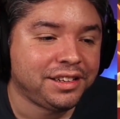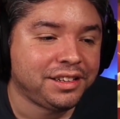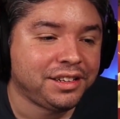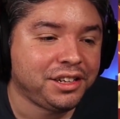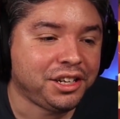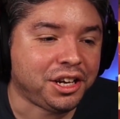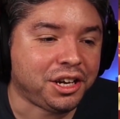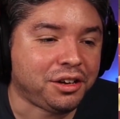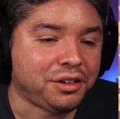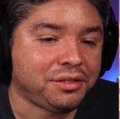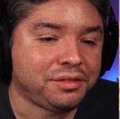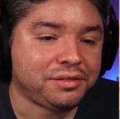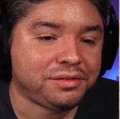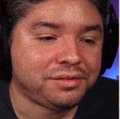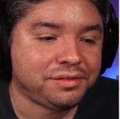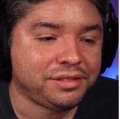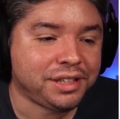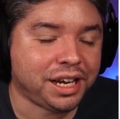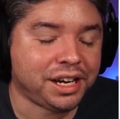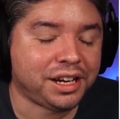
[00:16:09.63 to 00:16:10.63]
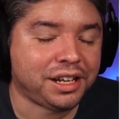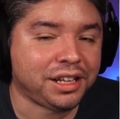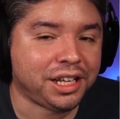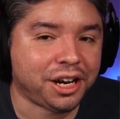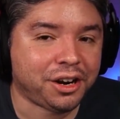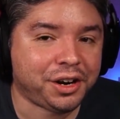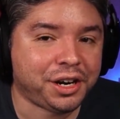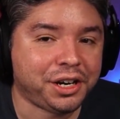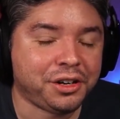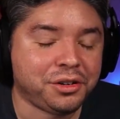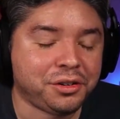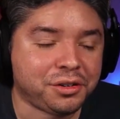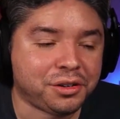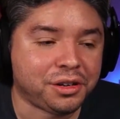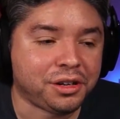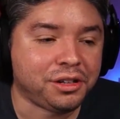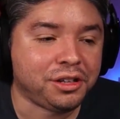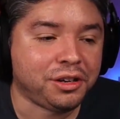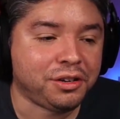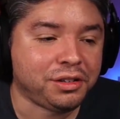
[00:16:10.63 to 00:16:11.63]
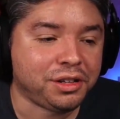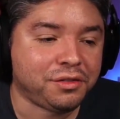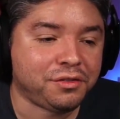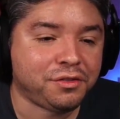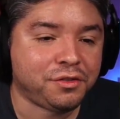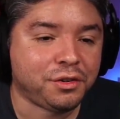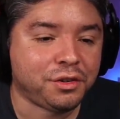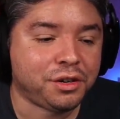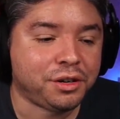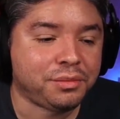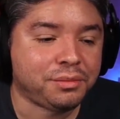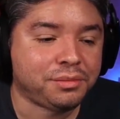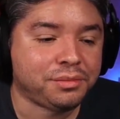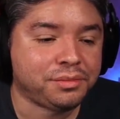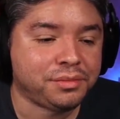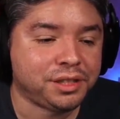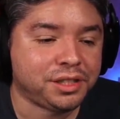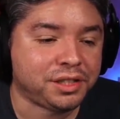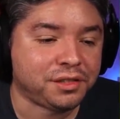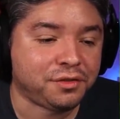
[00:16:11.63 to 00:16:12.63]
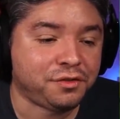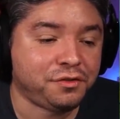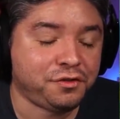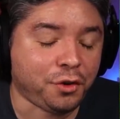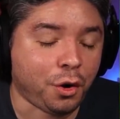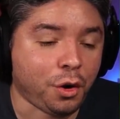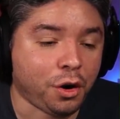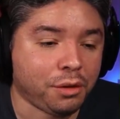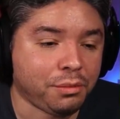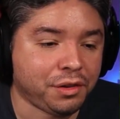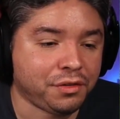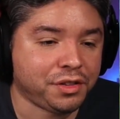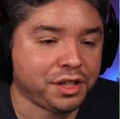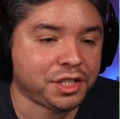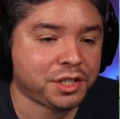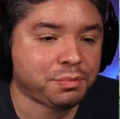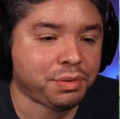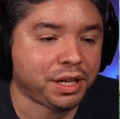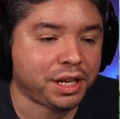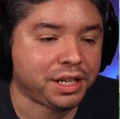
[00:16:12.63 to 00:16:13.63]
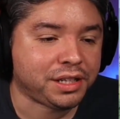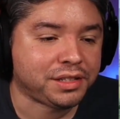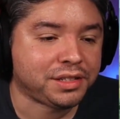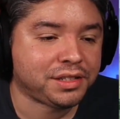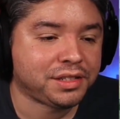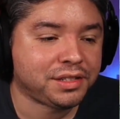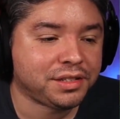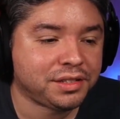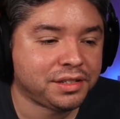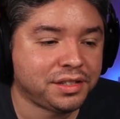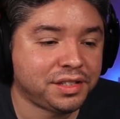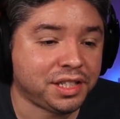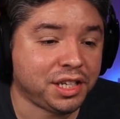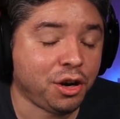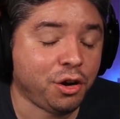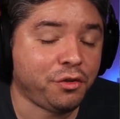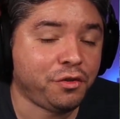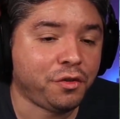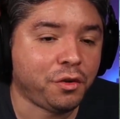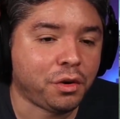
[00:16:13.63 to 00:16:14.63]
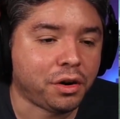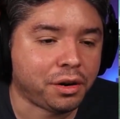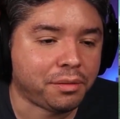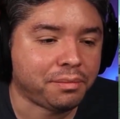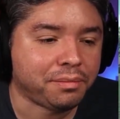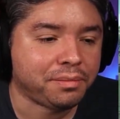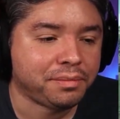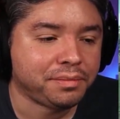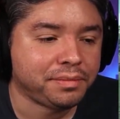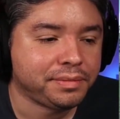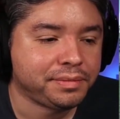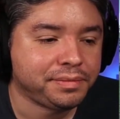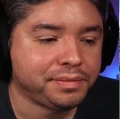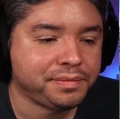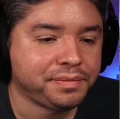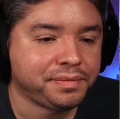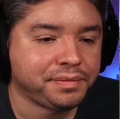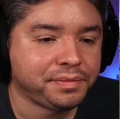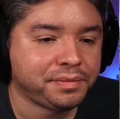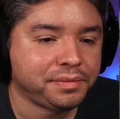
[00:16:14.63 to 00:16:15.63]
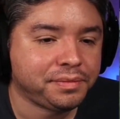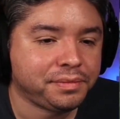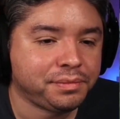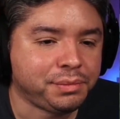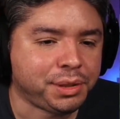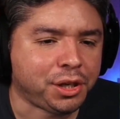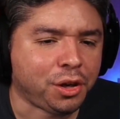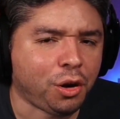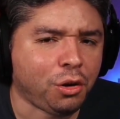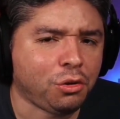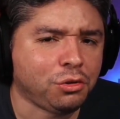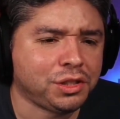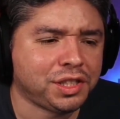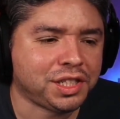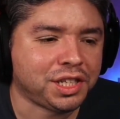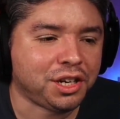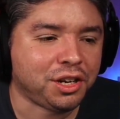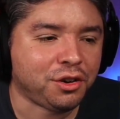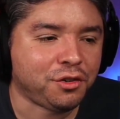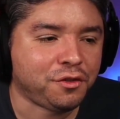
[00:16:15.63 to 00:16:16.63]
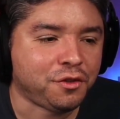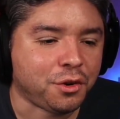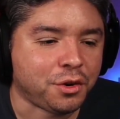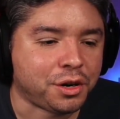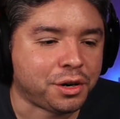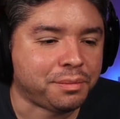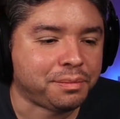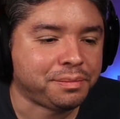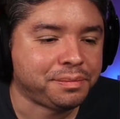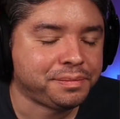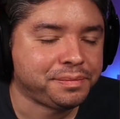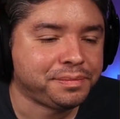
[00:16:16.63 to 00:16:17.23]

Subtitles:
you know, not a Galarian or a Alolan form. It's a form of this place. Sinnoh form. But old Sinnoh form.